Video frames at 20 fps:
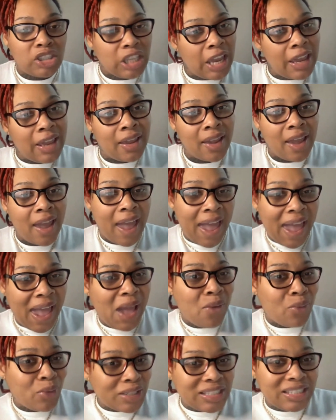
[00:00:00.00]
She,
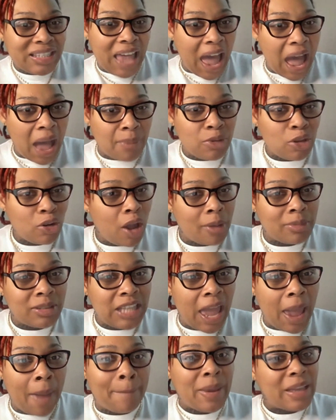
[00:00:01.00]
hey, what's up? You know what
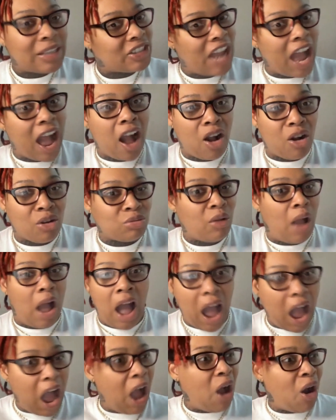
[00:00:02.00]
I'm saying? Bitch,
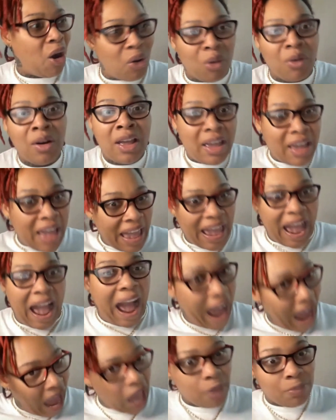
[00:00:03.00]
all
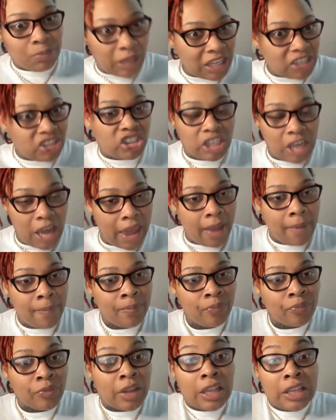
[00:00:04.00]
hype this
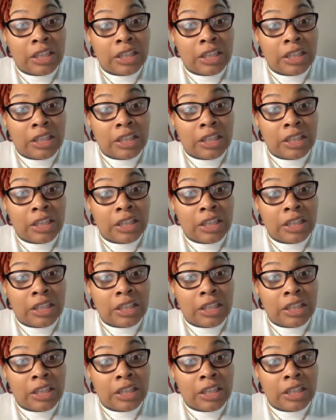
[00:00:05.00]
shit.